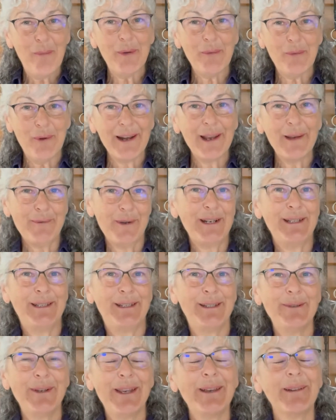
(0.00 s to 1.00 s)
but what I want to
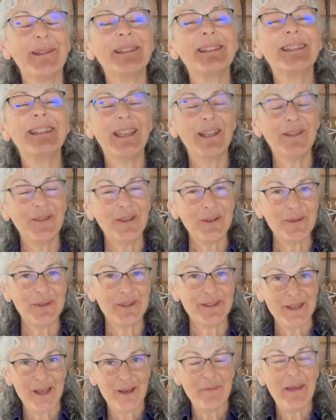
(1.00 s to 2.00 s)
do here is give you
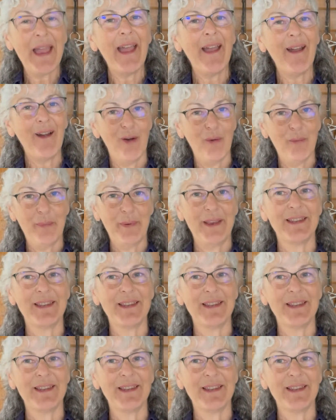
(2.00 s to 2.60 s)
some help